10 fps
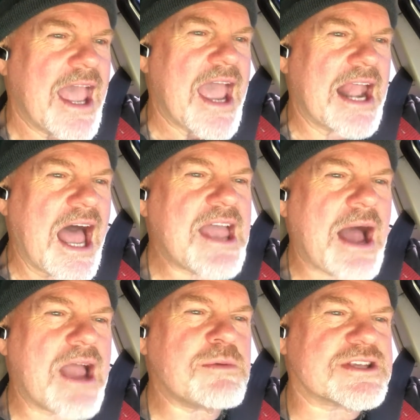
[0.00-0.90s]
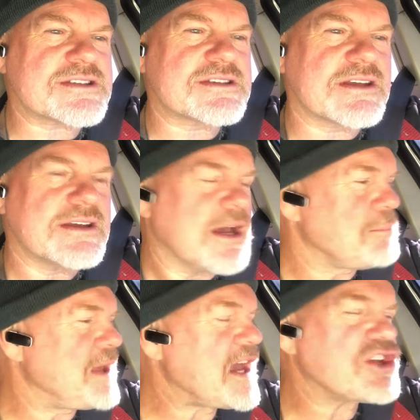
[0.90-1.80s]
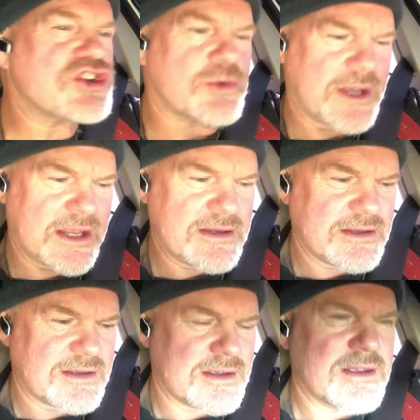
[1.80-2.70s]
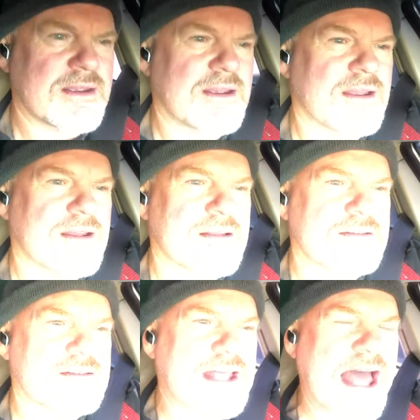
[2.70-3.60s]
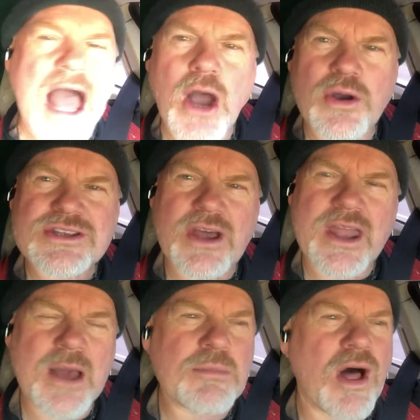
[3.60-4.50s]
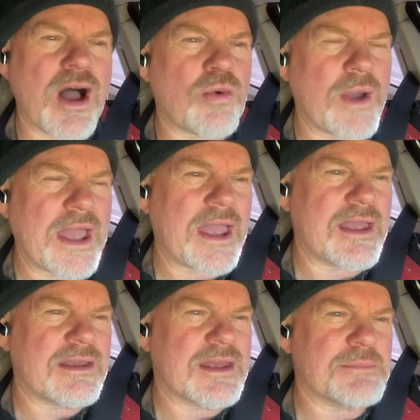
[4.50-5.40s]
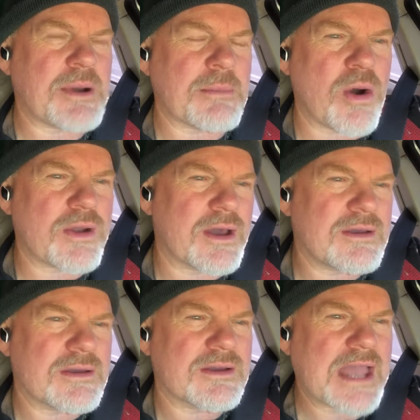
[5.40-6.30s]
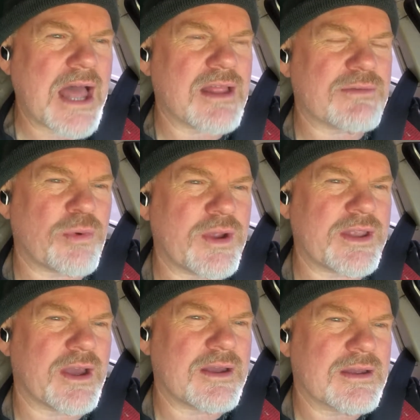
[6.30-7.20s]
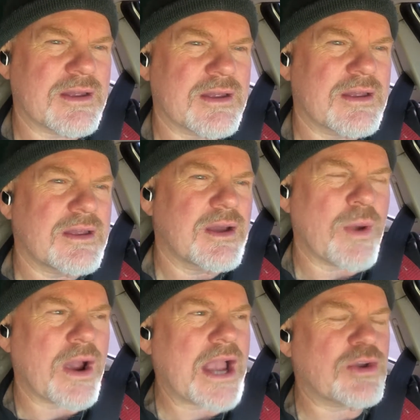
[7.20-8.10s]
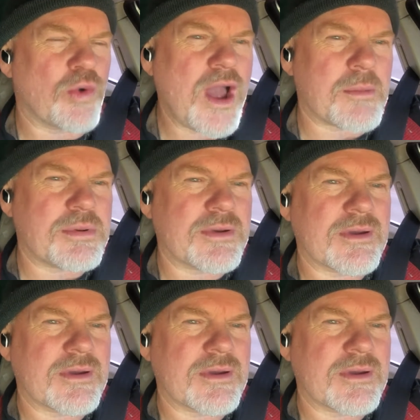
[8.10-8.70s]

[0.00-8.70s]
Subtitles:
and I was picturing the house on Hemlock Way in Pomona, California, where I grew up.